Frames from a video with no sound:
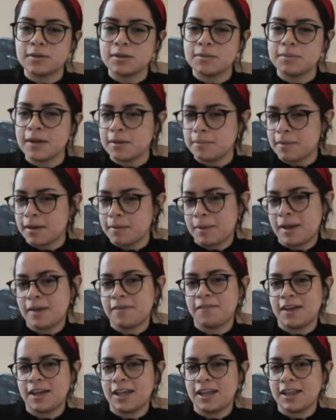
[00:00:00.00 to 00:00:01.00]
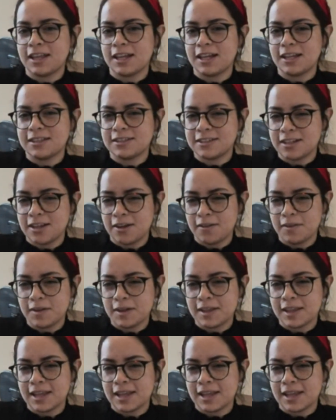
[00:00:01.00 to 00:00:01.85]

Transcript: with my faith and stuff like